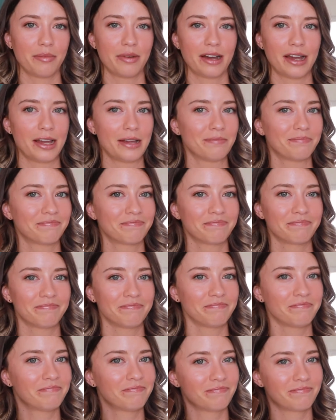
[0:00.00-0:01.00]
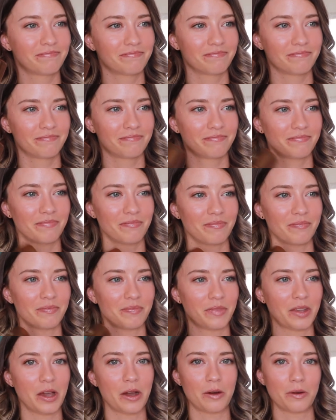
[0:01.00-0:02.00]
but
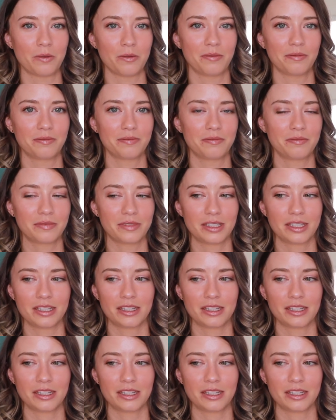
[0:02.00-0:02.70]
no. It's